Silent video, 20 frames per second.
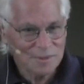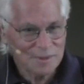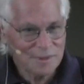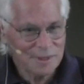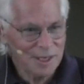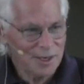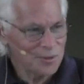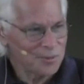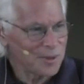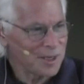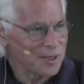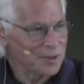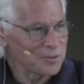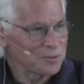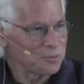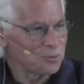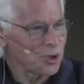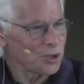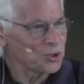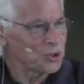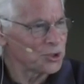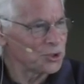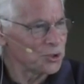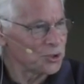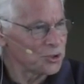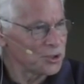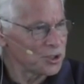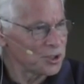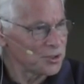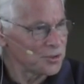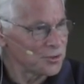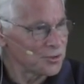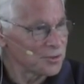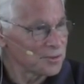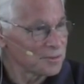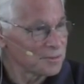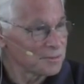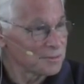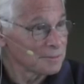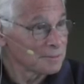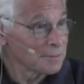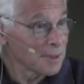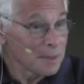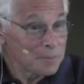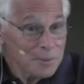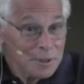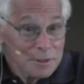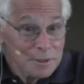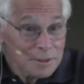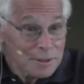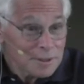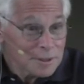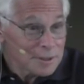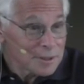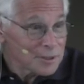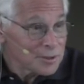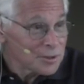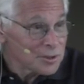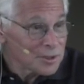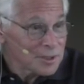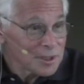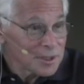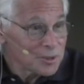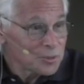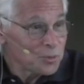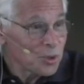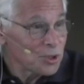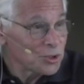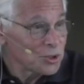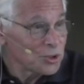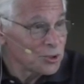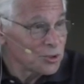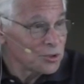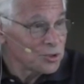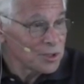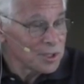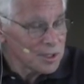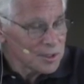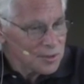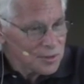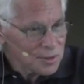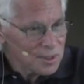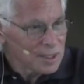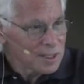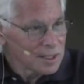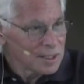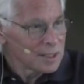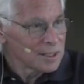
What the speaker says: How about brushing your teeth? I mean, is brushing your teeth